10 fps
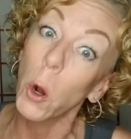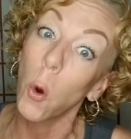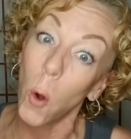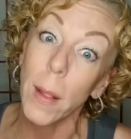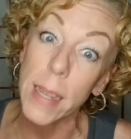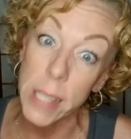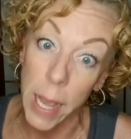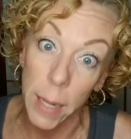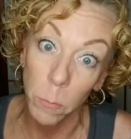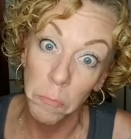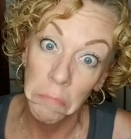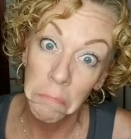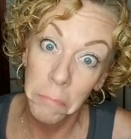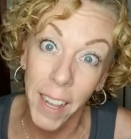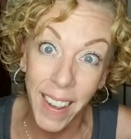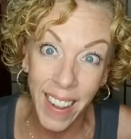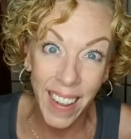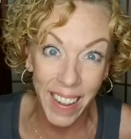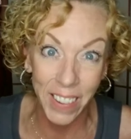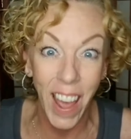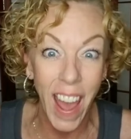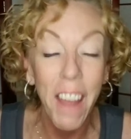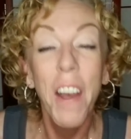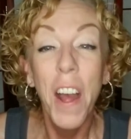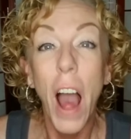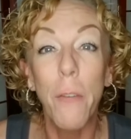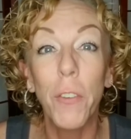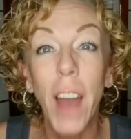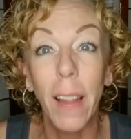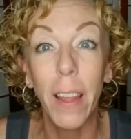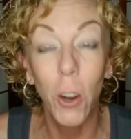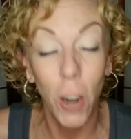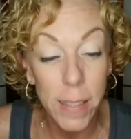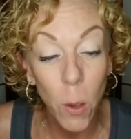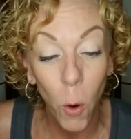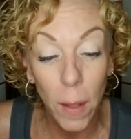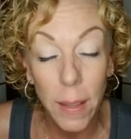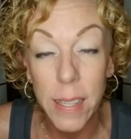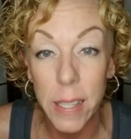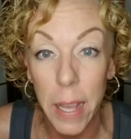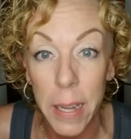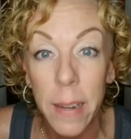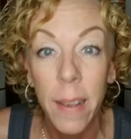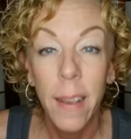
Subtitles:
oily skin, okay? If you've got like crazy oily skin,